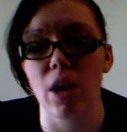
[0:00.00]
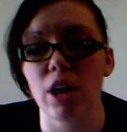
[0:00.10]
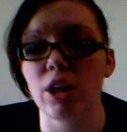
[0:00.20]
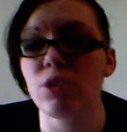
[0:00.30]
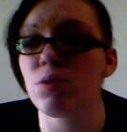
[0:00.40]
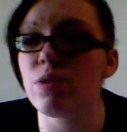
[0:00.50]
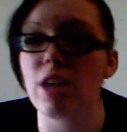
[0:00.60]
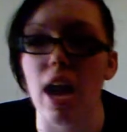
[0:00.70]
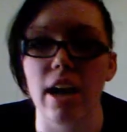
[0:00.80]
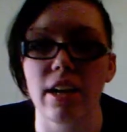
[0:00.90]
you do
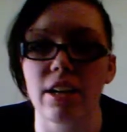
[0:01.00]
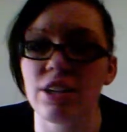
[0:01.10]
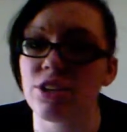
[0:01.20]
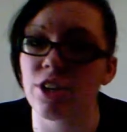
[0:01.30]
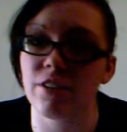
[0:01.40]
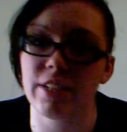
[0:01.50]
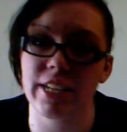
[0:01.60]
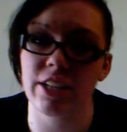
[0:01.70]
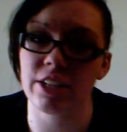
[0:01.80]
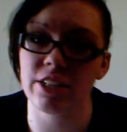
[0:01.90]
not deserve to
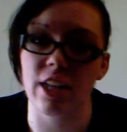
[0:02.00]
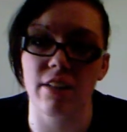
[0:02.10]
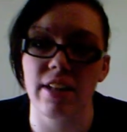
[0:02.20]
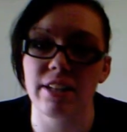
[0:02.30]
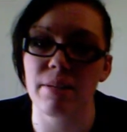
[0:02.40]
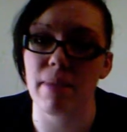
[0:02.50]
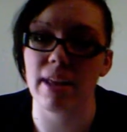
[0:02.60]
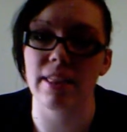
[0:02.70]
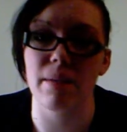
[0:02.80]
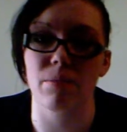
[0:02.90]
kill yourself to
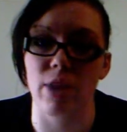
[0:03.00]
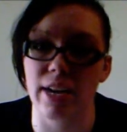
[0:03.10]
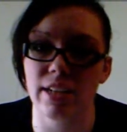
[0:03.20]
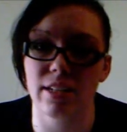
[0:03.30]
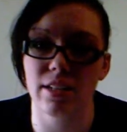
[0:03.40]
make them right.